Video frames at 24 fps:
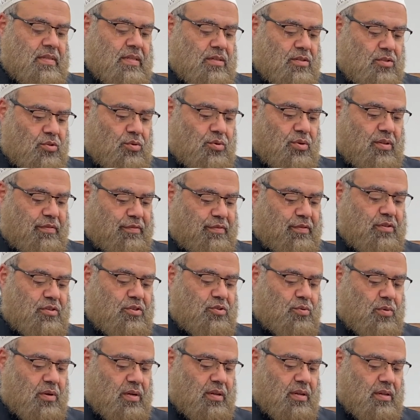So the
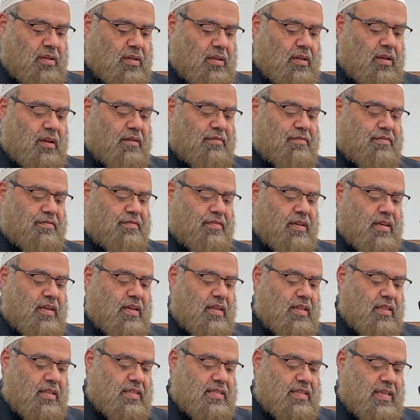first one, the love.
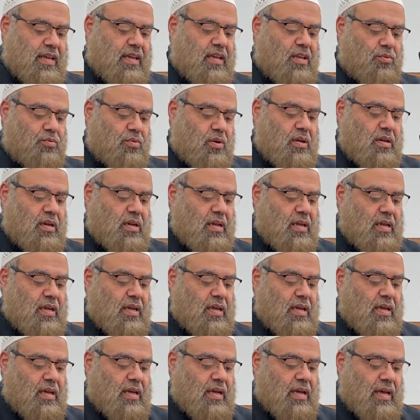The second one,
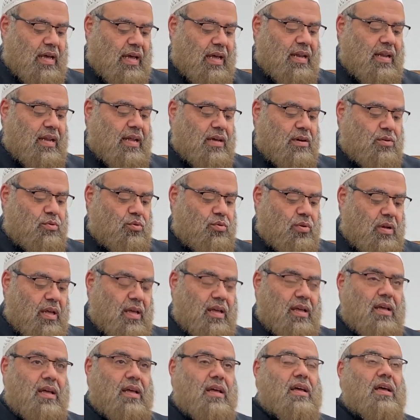Allah
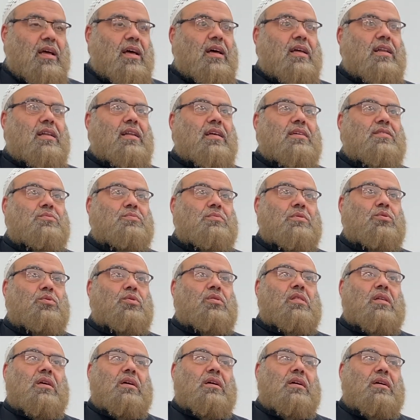yakuna, and as we know
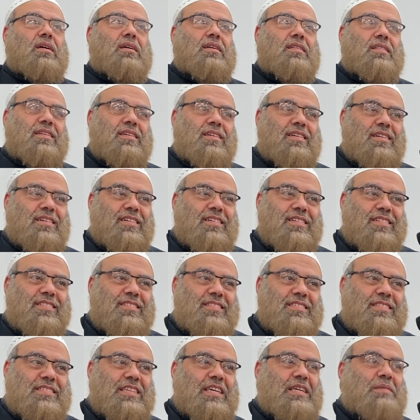
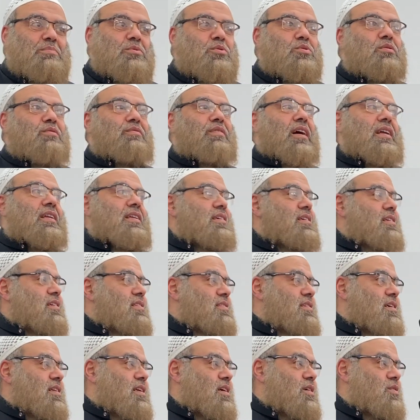the statement of Ali
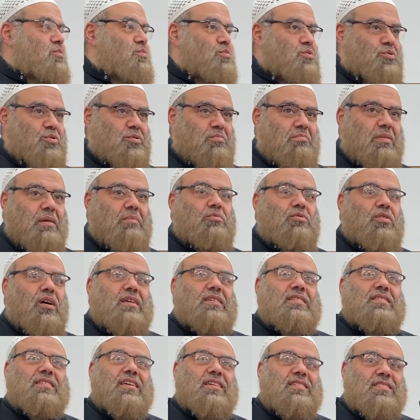radiallahu anhu, we should
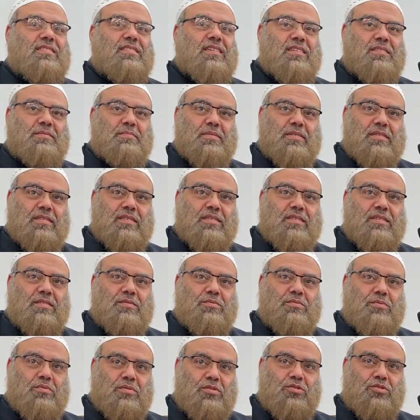memorize that statement,
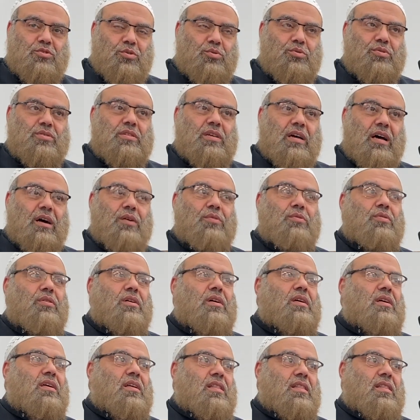which shows how
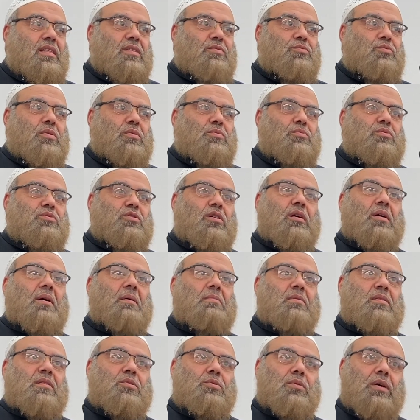that when we talk
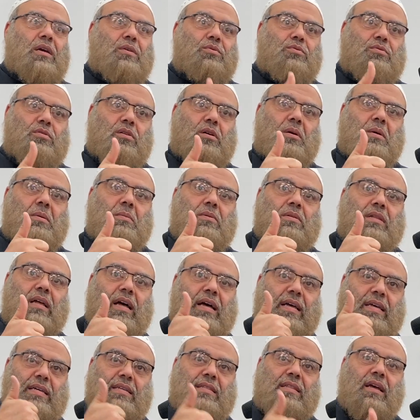about the wahi, we're talking about
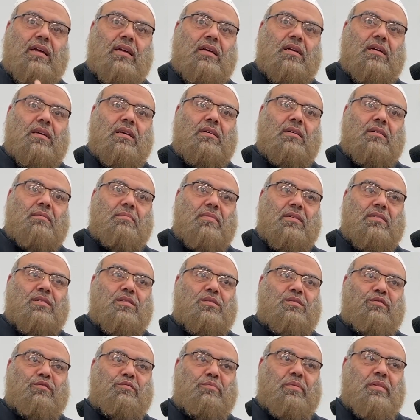aqidah,
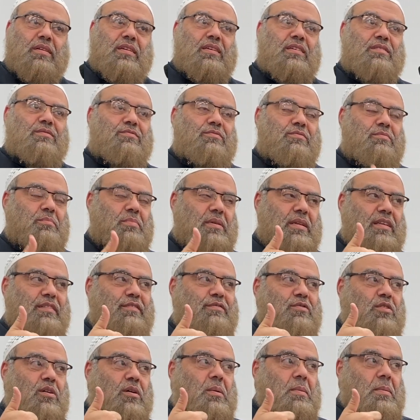matters of
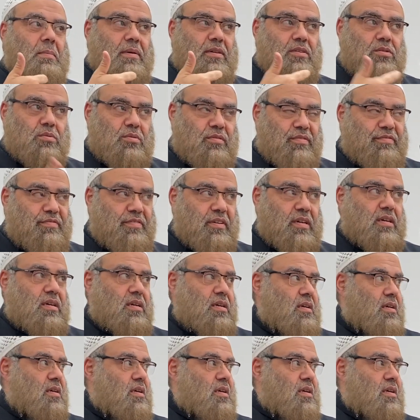belief, talking about matters of fiqh,